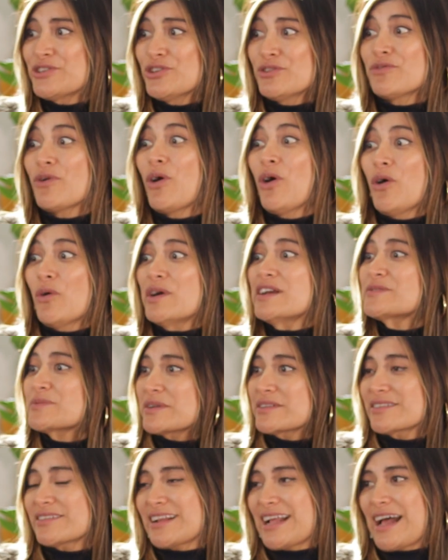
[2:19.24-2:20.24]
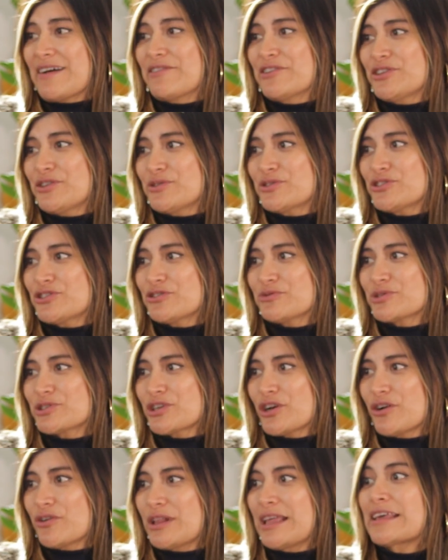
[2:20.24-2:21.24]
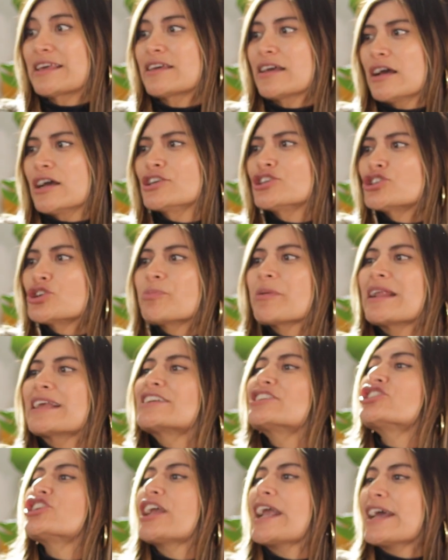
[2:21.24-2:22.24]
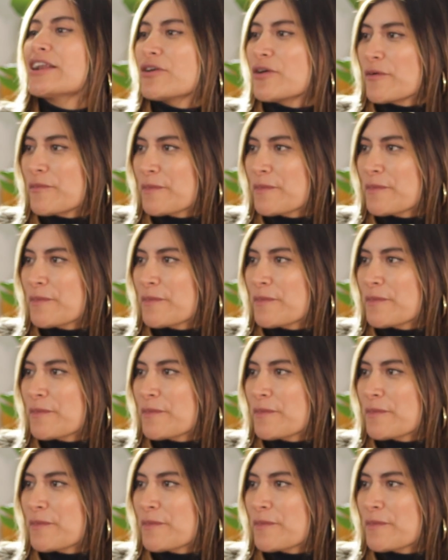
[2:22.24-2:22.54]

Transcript: You've always wanted to have a YouTube show, like a channel.